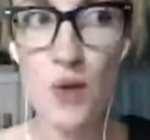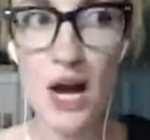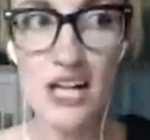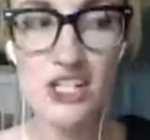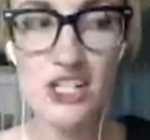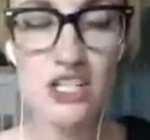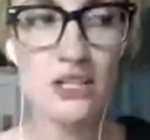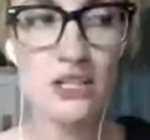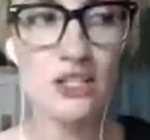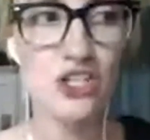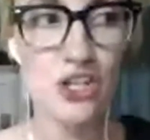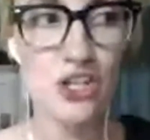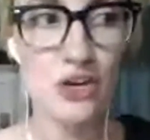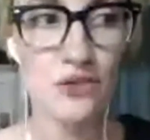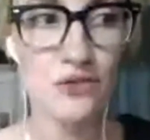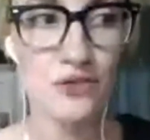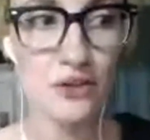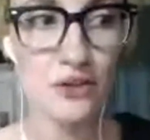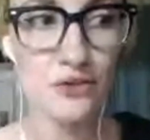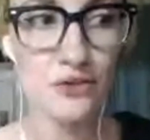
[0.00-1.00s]
this show for
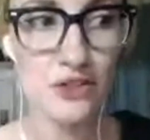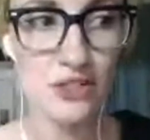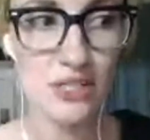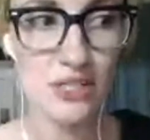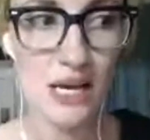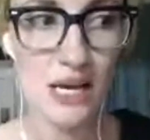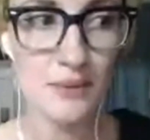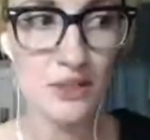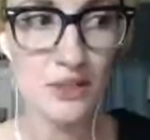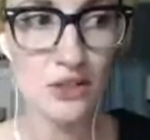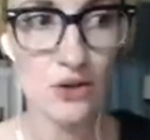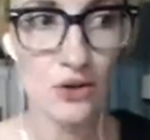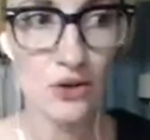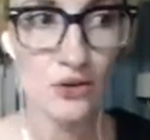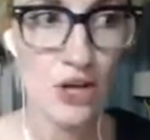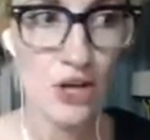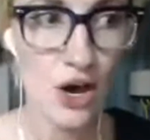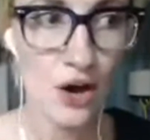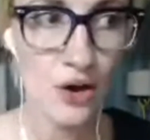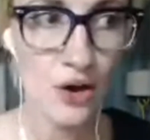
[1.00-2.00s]
the first time and you don't
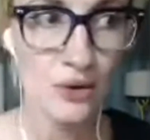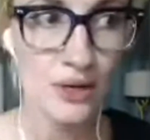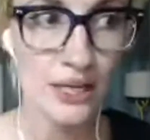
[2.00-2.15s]
know,